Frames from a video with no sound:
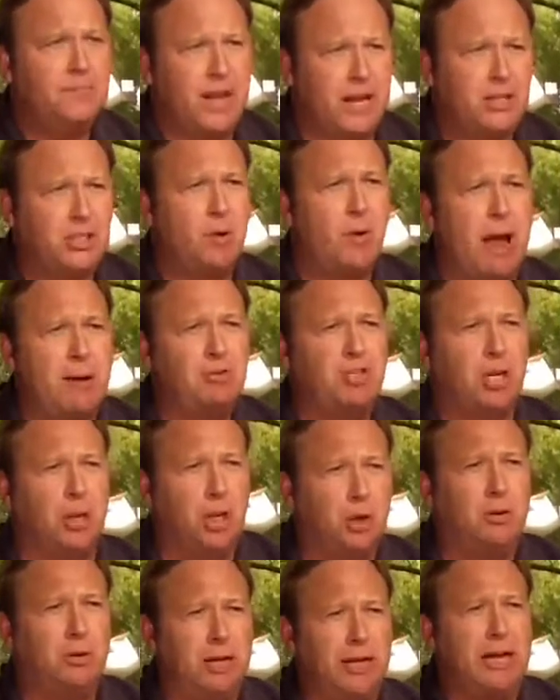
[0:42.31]
And so
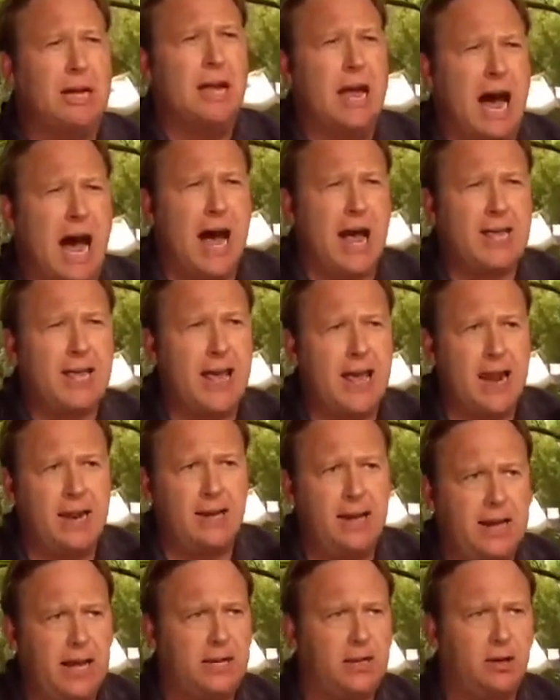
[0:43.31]
absolutely, I
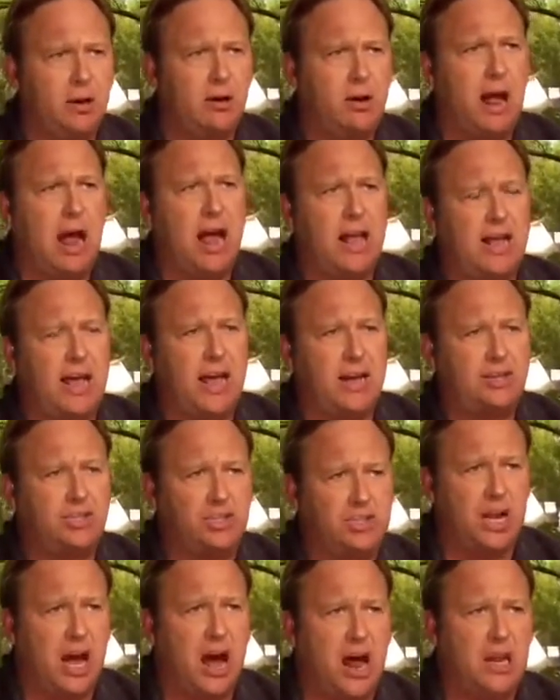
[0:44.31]
hate Hitler, I hate
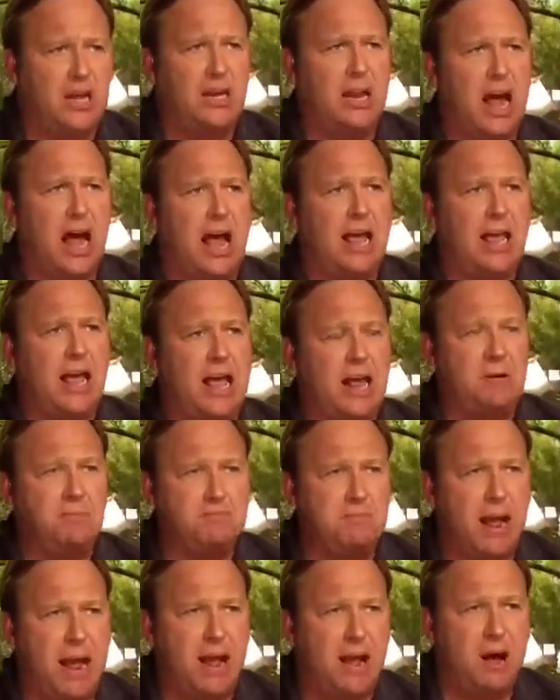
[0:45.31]
Stalin, I hate
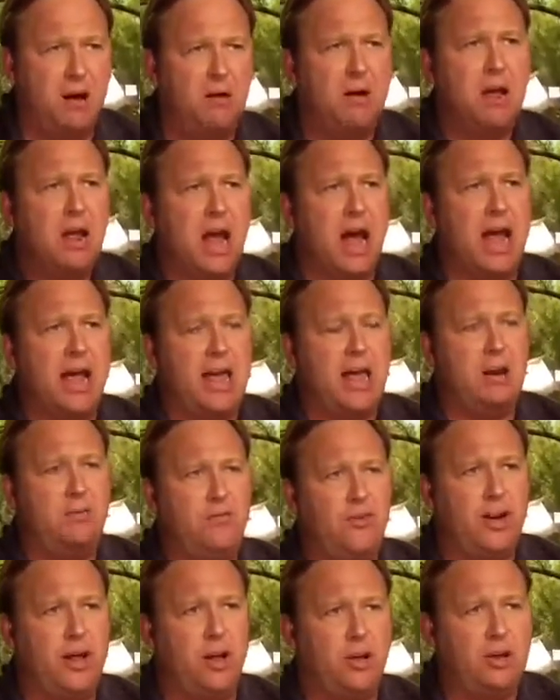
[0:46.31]
Mao, I
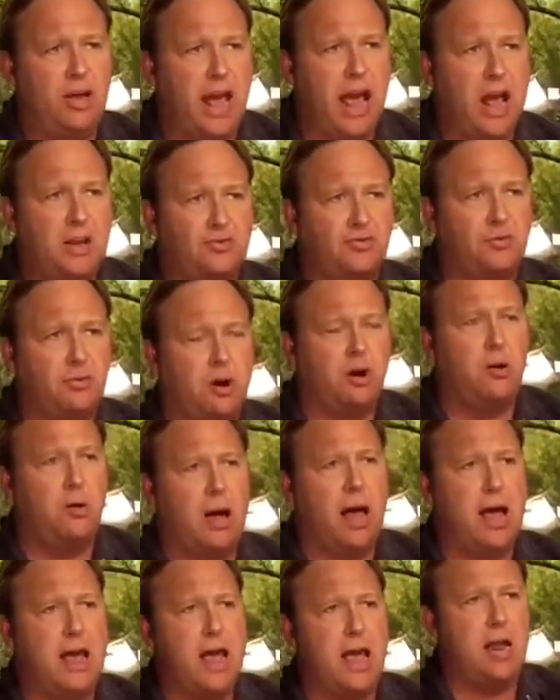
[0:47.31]
hate Fidel
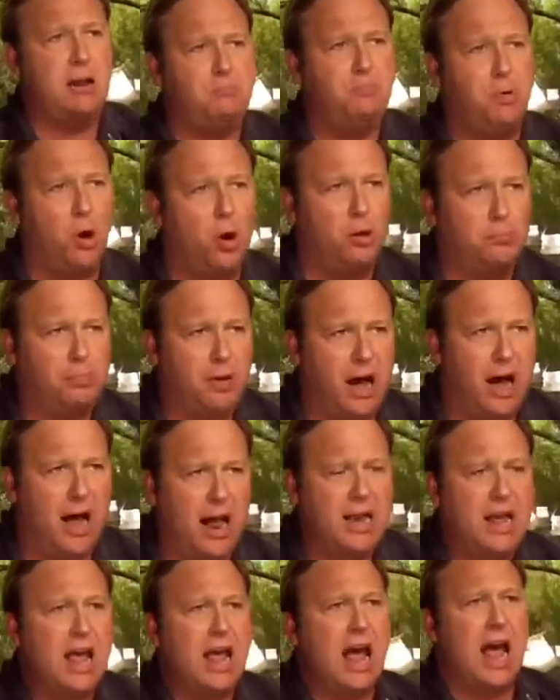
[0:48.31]
Castro, I hate Pol
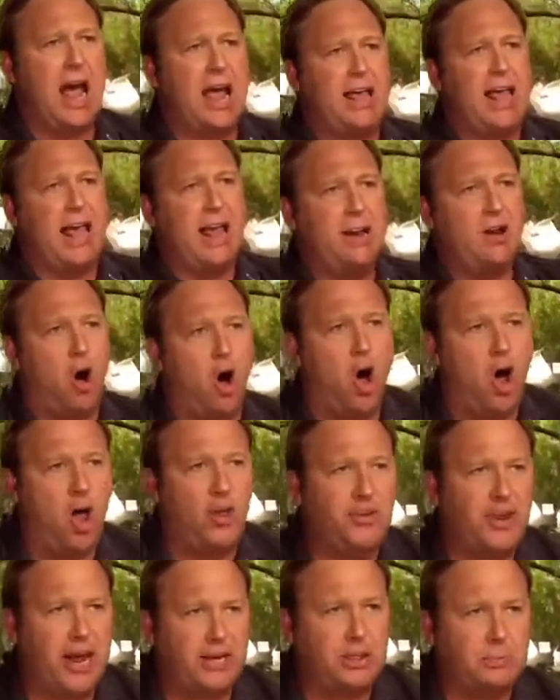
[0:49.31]
Pot, I hate
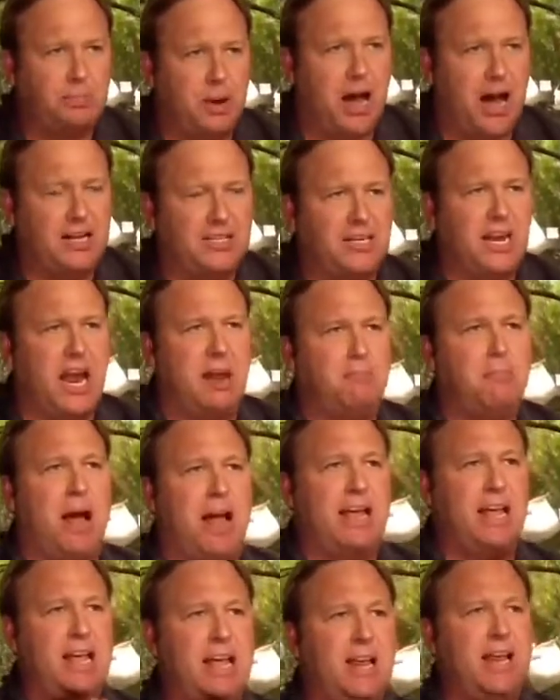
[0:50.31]
all despots, and
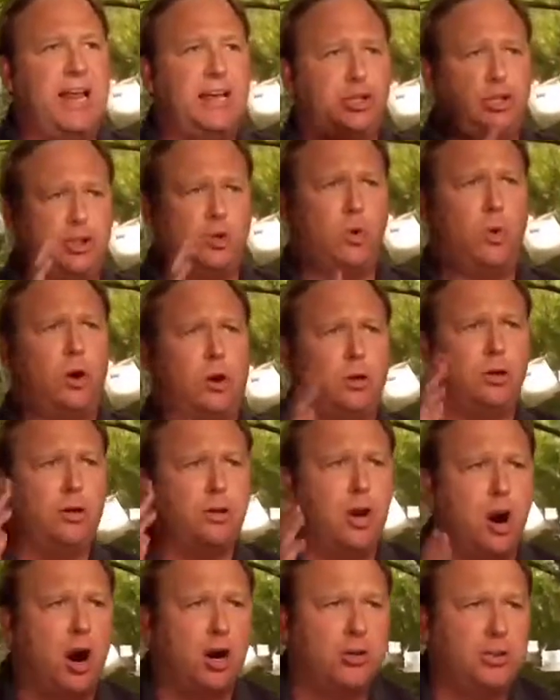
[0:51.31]
by any historical
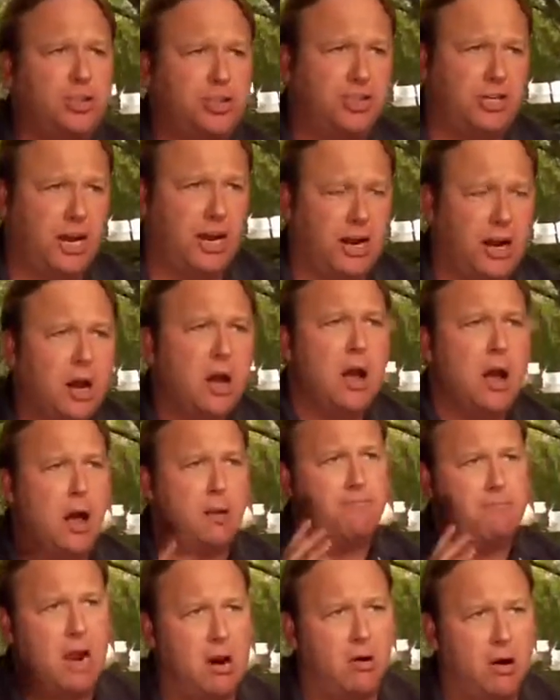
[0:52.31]
yardstick,
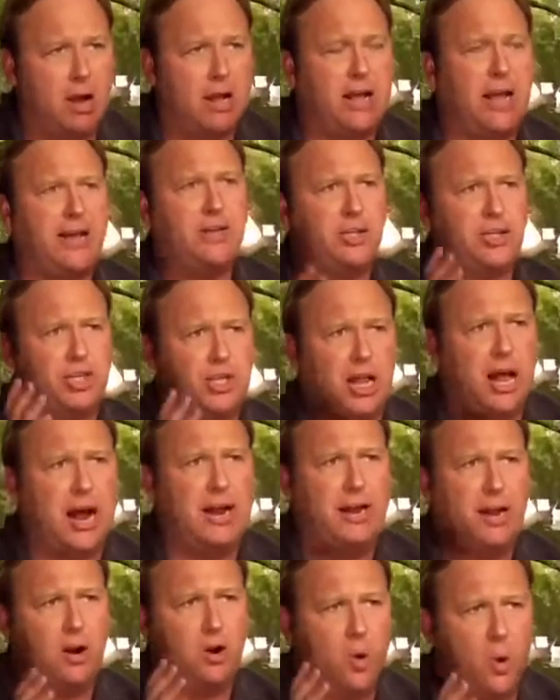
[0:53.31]
America is
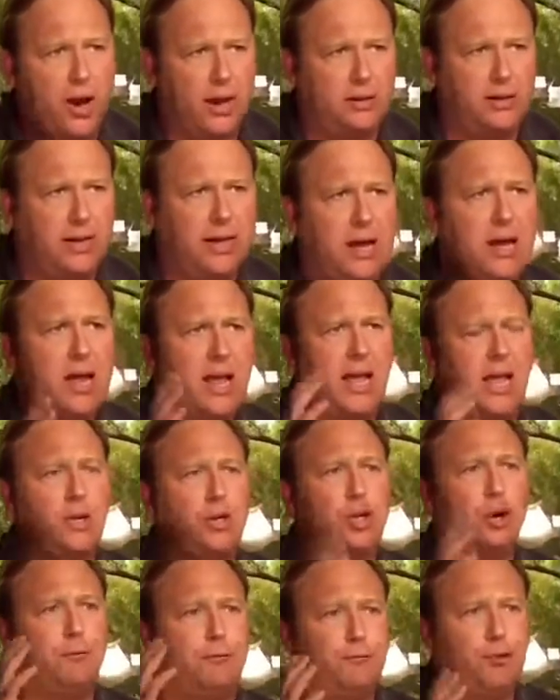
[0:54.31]
sliding quickly
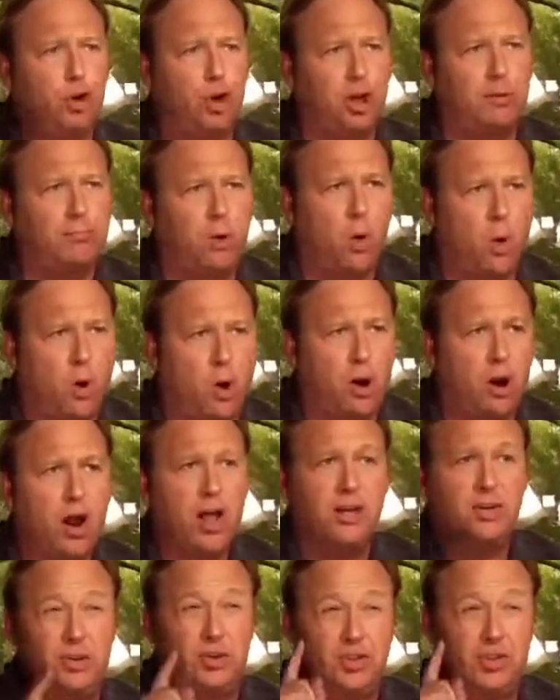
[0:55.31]
into
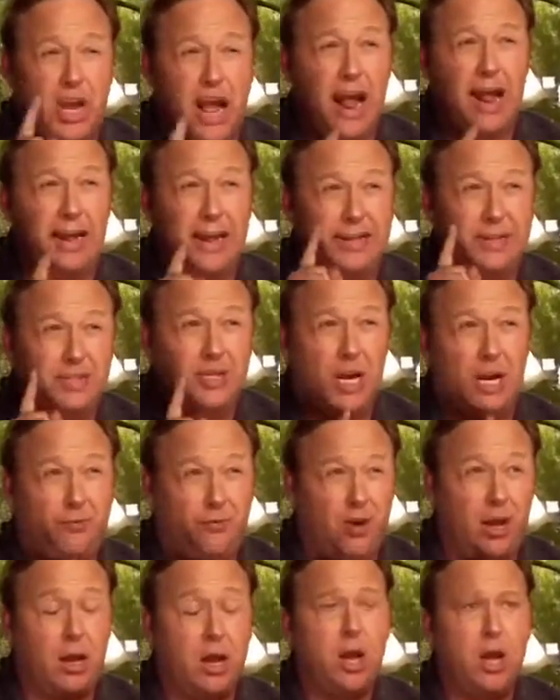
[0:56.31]
full-bore,
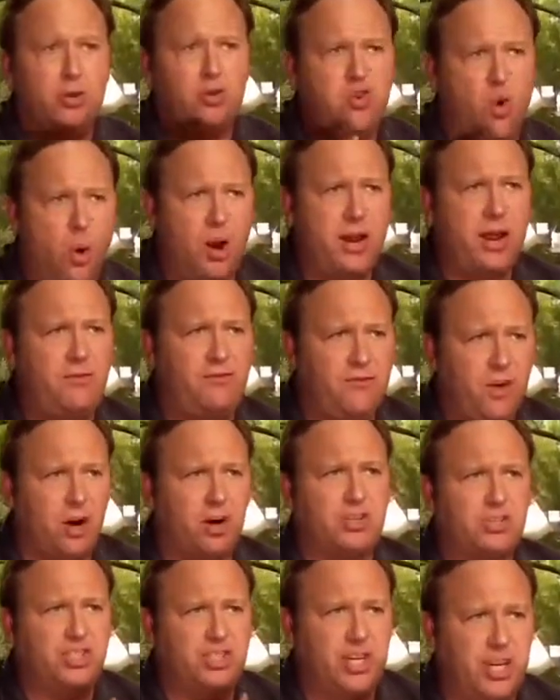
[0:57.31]
scientific,
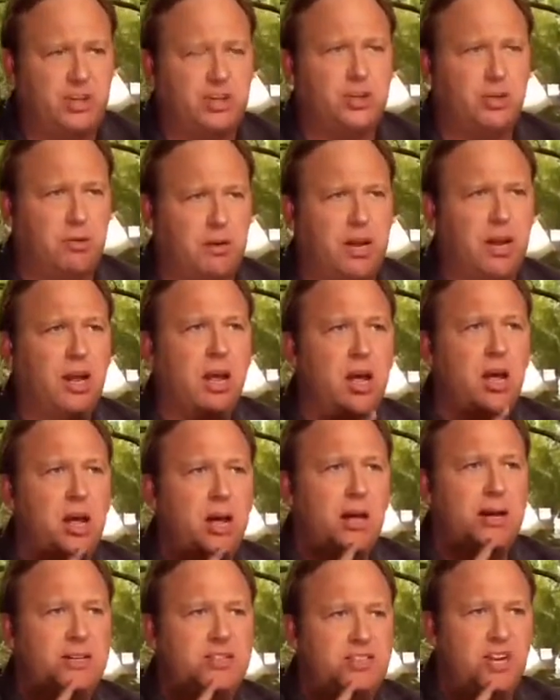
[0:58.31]
21st century
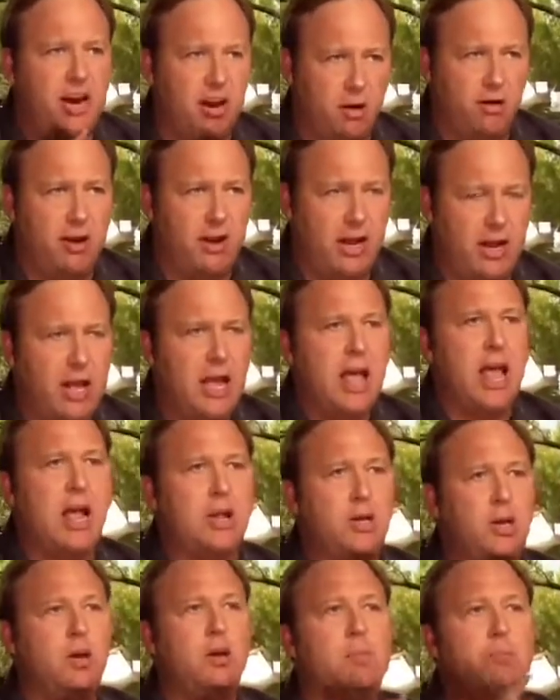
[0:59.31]
tyranny.
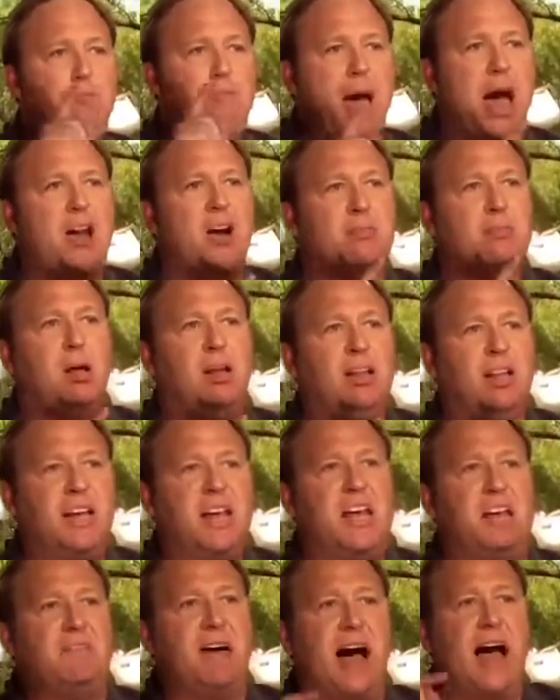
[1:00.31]
And you better
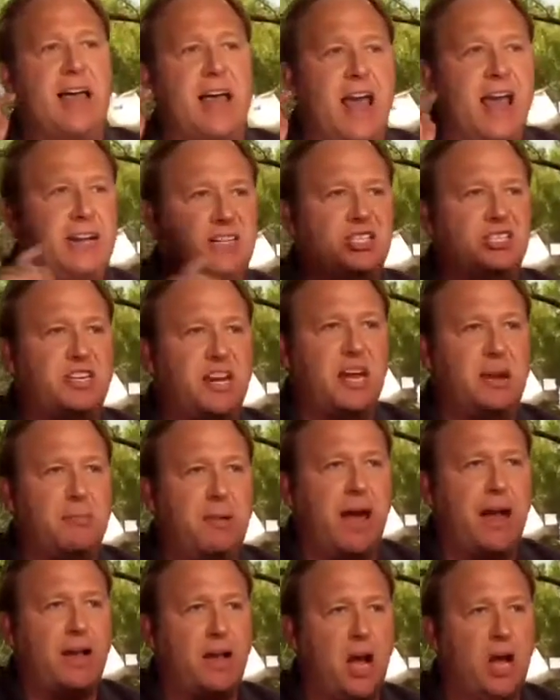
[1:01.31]
believe I hate seeing
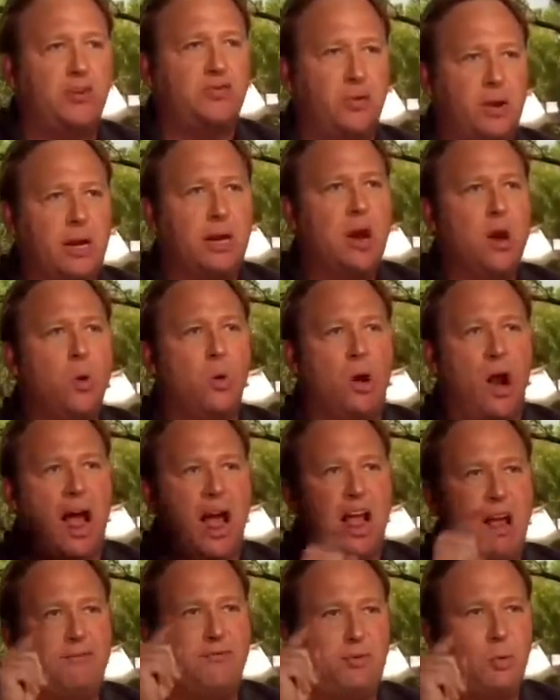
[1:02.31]
my country where
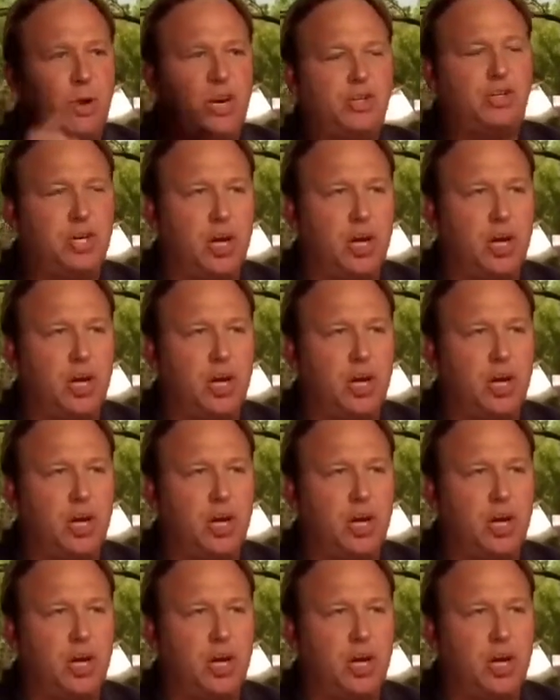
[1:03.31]
I have 3